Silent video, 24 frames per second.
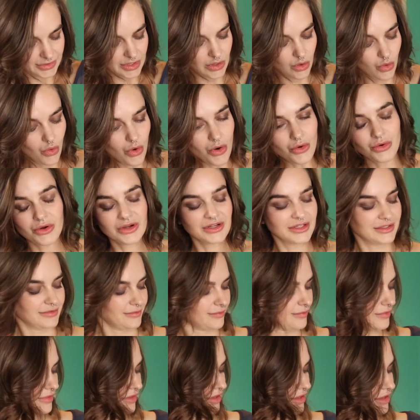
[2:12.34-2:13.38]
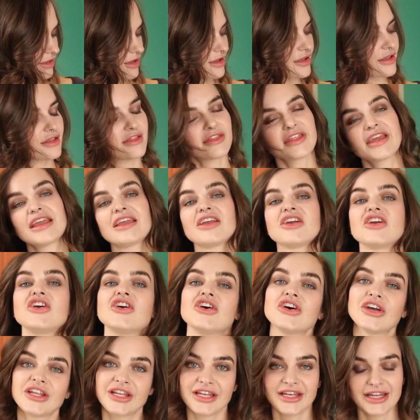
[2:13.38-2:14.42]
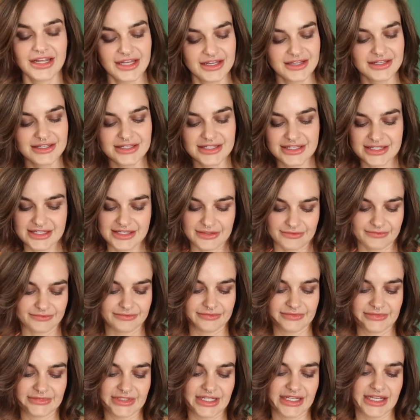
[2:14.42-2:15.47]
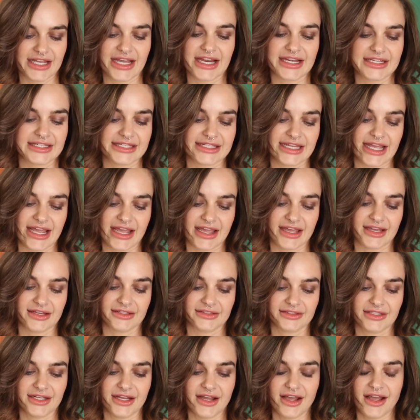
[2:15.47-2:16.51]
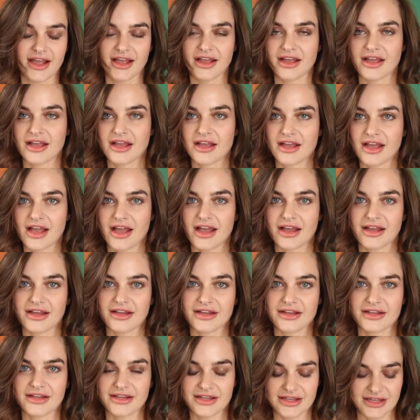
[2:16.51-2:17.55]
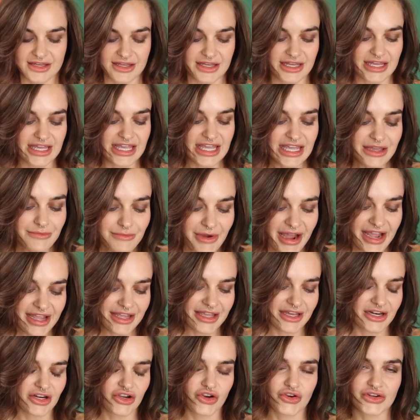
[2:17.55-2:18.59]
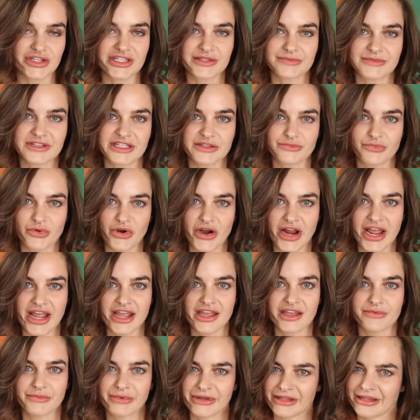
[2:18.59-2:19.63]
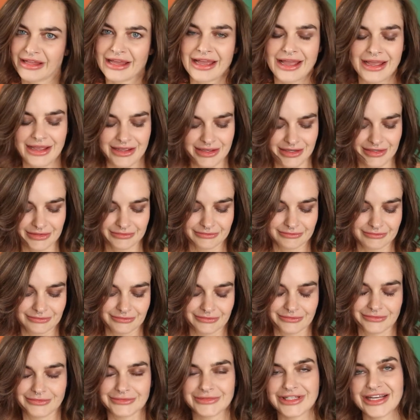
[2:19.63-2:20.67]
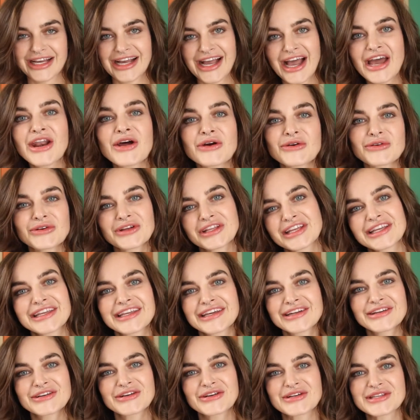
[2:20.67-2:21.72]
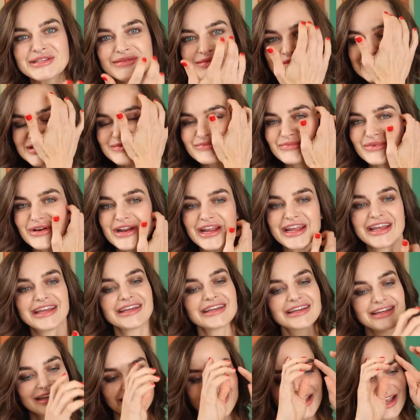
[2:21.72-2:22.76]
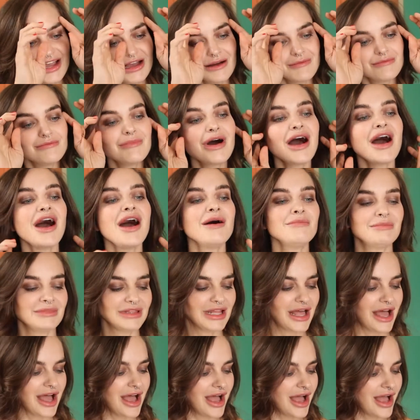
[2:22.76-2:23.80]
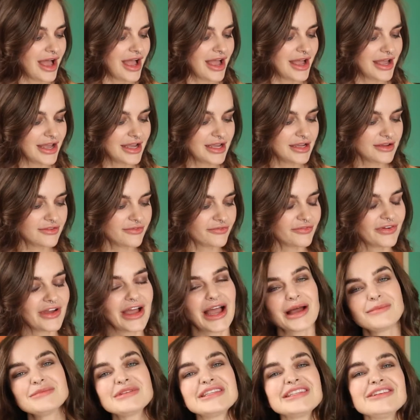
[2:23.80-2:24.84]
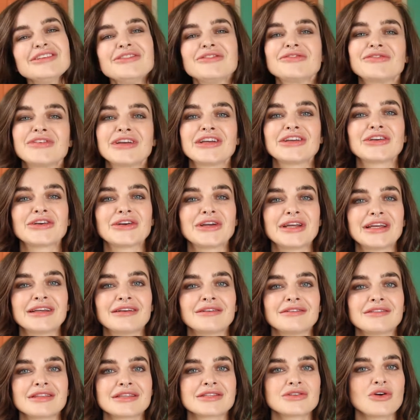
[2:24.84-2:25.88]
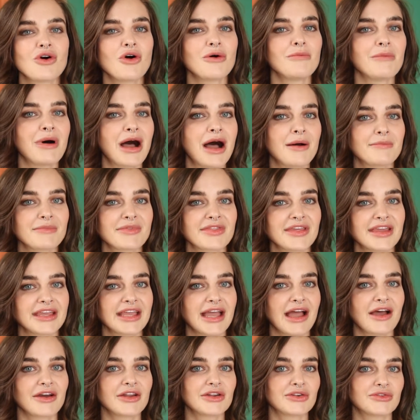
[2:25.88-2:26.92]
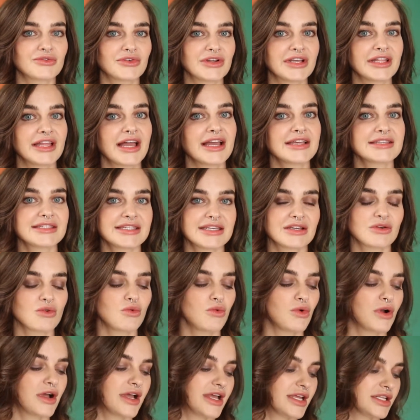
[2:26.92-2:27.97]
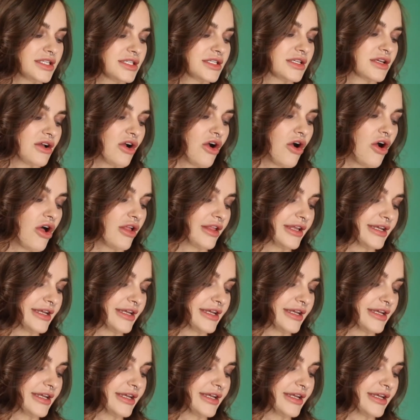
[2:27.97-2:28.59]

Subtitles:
Woo! Thank goodness. I gotta say, he might get a Christmas break, but like, I don't really get a Christmas break. Mom life. I'm still figuring this whole mom thing out and realizing what all